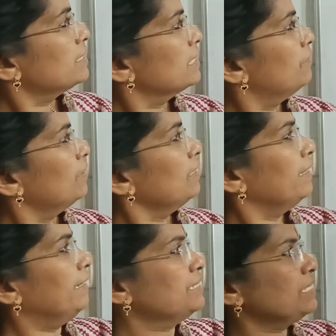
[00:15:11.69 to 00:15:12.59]
is given,
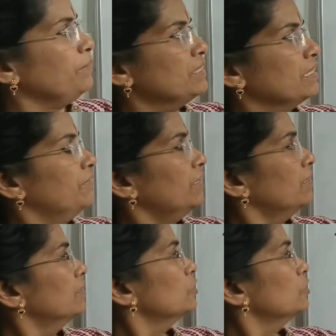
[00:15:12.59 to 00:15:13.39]
LCM is given.